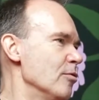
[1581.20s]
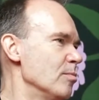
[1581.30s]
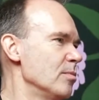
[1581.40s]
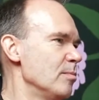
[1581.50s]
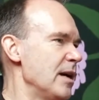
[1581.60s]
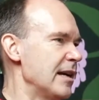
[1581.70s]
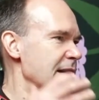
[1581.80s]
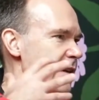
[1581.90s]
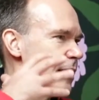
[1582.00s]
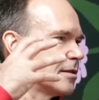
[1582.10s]

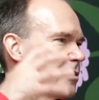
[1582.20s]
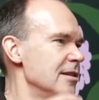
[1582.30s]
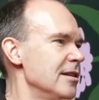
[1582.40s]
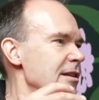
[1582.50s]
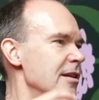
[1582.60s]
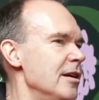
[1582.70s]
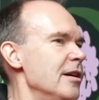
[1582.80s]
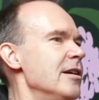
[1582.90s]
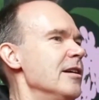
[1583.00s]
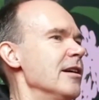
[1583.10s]
making that
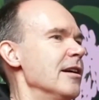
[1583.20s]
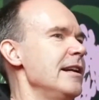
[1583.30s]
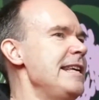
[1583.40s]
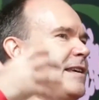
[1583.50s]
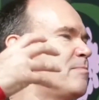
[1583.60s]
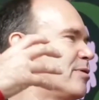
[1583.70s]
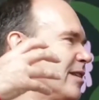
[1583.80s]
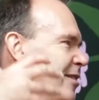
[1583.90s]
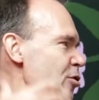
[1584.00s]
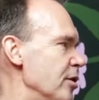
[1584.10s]
leap
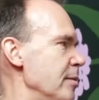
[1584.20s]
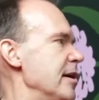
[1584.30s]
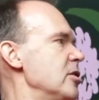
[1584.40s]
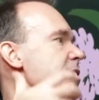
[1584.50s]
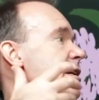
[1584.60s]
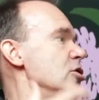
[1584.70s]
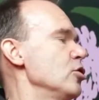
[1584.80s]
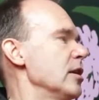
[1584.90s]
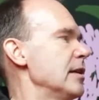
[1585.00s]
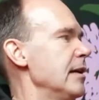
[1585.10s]
in your imagination
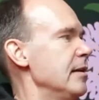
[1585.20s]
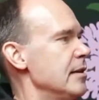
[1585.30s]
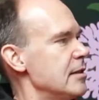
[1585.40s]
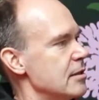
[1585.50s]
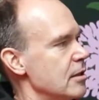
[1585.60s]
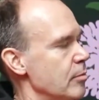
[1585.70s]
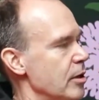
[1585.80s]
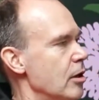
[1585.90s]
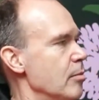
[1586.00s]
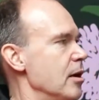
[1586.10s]
that hey, this is going to
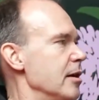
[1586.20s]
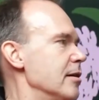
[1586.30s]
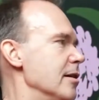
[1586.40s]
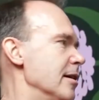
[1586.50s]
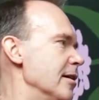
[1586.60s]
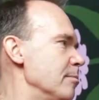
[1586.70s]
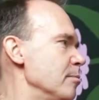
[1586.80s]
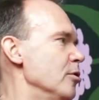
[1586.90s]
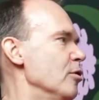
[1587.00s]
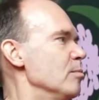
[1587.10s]
become like
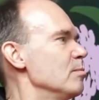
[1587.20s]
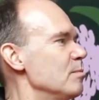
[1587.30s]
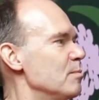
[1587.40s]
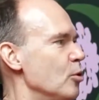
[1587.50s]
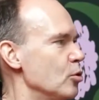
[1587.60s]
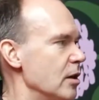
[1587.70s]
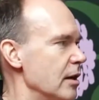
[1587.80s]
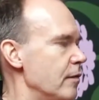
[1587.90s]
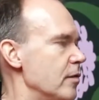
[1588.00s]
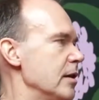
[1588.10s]
totally
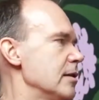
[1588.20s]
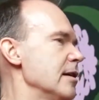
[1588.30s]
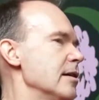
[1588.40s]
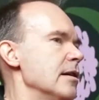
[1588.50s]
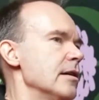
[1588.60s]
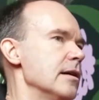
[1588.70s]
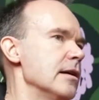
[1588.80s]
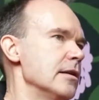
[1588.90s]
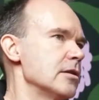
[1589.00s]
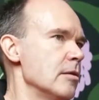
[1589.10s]
different and
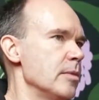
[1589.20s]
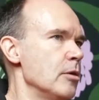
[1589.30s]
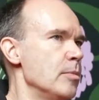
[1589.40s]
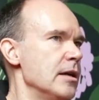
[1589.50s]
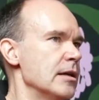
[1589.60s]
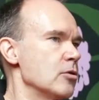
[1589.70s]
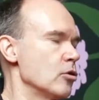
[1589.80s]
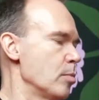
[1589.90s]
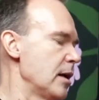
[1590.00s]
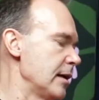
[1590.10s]
it's going to be the biggest on
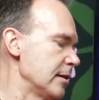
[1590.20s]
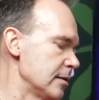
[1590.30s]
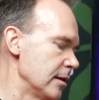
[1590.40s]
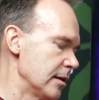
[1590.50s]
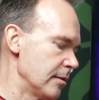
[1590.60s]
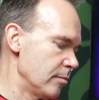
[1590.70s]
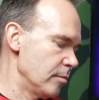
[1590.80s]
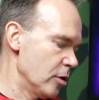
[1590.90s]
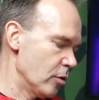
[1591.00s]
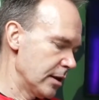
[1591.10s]
the planet.
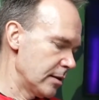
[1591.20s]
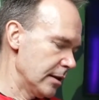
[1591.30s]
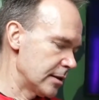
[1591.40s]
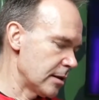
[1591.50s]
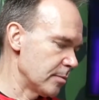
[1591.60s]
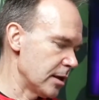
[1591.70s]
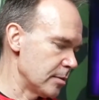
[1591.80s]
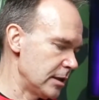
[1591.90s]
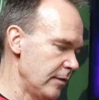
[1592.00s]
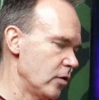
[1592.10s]
It's
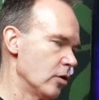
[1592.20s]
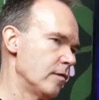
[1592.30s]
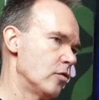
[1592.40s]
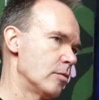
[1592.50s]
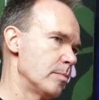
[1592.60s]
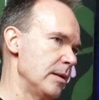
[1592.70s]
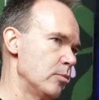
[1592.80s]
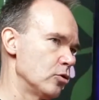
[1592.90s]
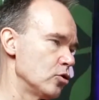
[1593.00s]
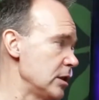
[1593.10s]
sometimes difficult for
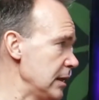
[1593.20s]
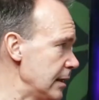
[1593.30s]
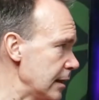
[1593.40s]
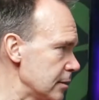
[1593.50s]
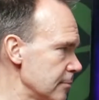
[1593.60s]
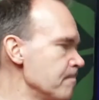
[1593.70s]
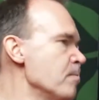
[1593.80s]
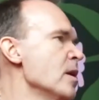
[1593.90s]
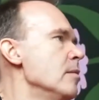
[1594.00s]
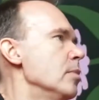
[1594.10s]
people to see that.
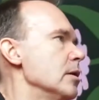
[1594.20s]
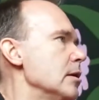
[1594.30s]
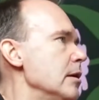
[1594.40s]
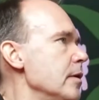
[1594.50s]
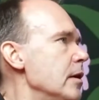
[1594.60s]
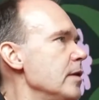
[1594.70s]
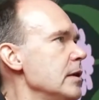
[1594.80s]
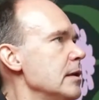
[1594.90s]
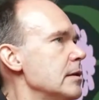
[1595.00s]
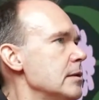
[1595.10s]
But I think
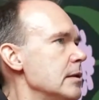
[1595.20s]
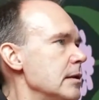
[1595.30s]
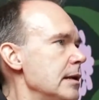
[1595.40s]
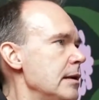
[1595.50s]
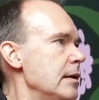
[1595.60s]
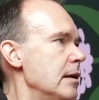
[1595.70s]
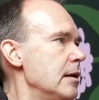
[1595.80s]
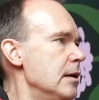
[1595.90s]
that then